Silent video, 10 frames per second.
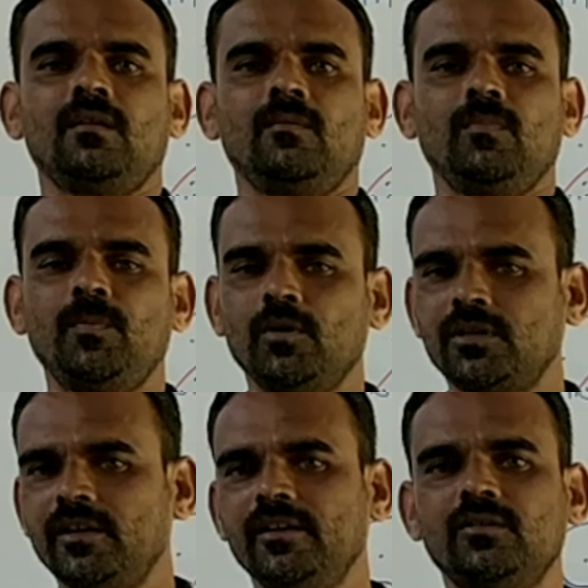Before
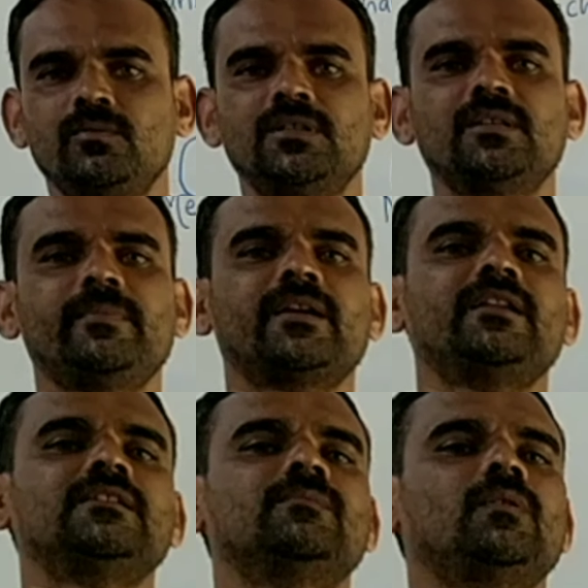turning towards the
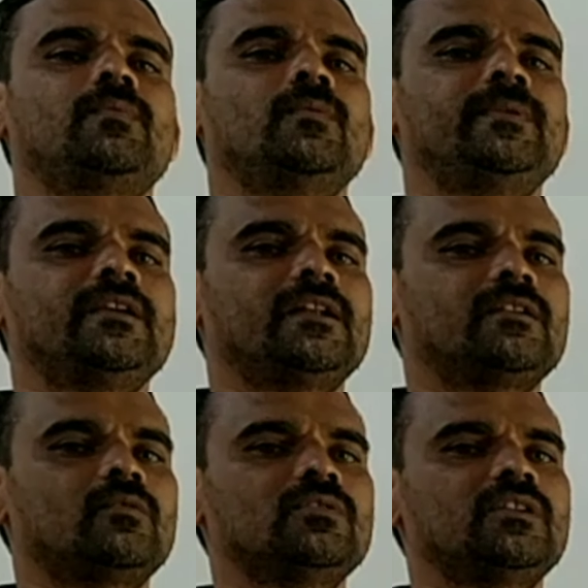mechanism of opening
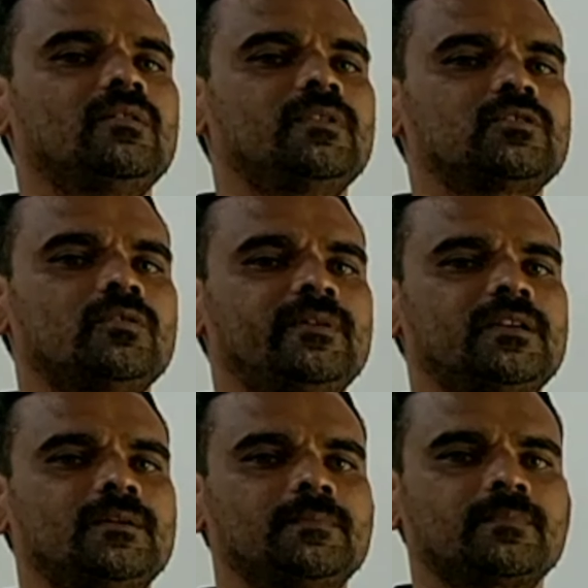and closing of the
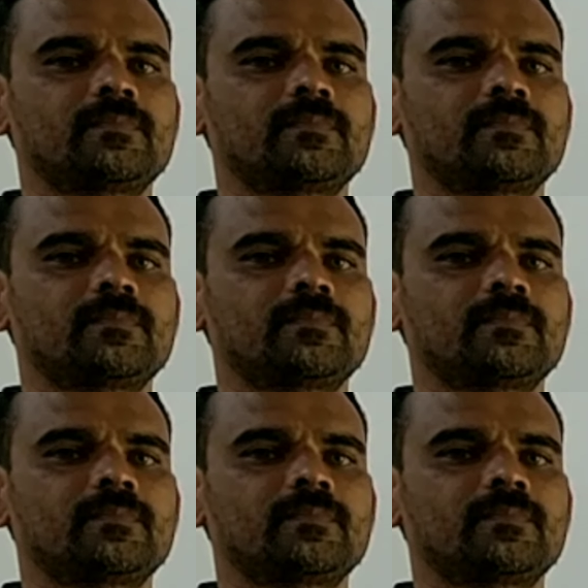stomata,